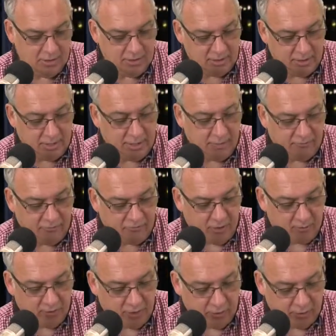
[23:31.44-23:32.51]
I am
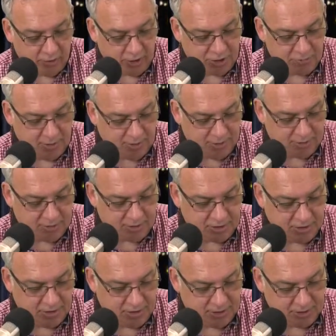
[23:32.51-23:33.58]
fumbling with this because
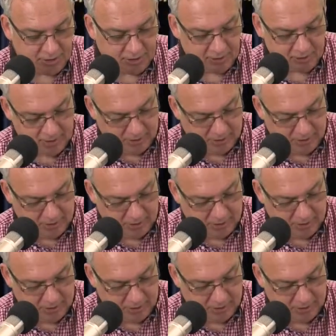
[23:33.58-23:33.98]
it's